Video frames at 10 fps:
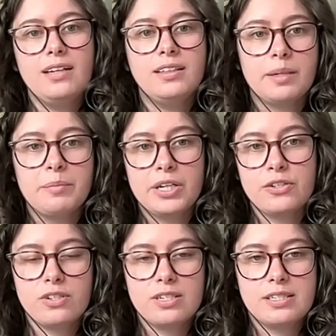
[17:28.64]
Some
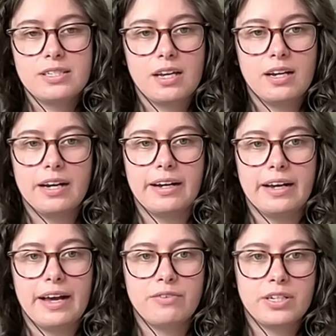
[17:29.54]
countries
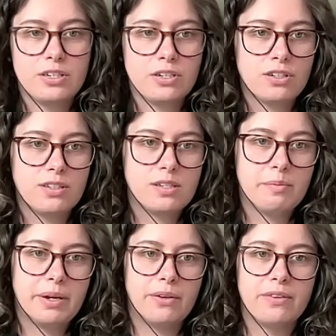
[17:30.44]
have conditions
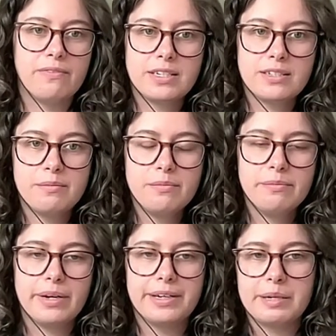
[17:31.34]
about the victim,